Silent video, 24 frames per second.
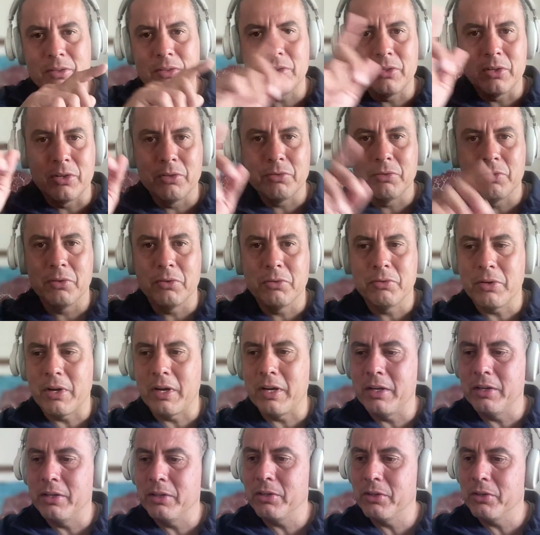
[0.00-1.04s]
So if you
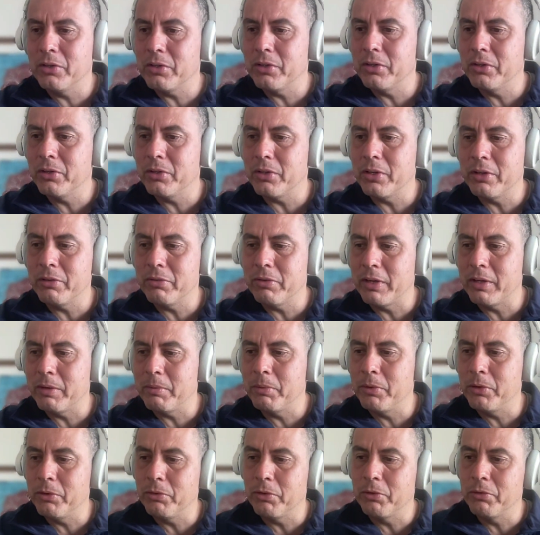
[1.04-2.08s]
find, you're gonna find
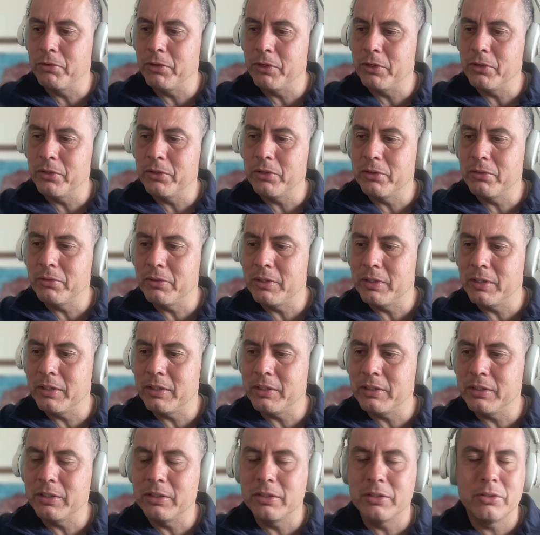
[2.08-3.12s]
a beautiful video of
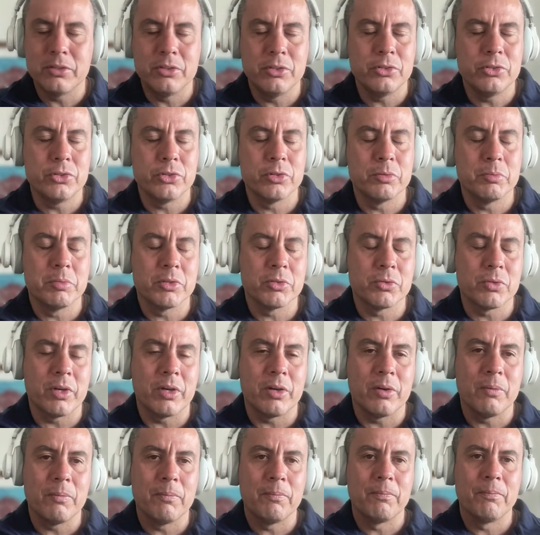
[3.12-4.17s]
it on YouTube as
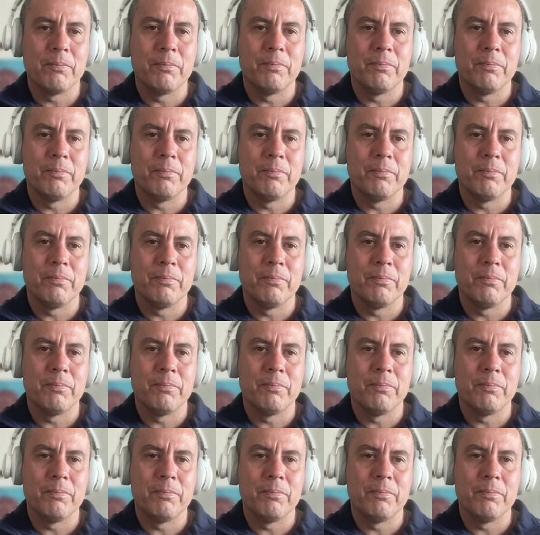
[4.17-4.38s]
well.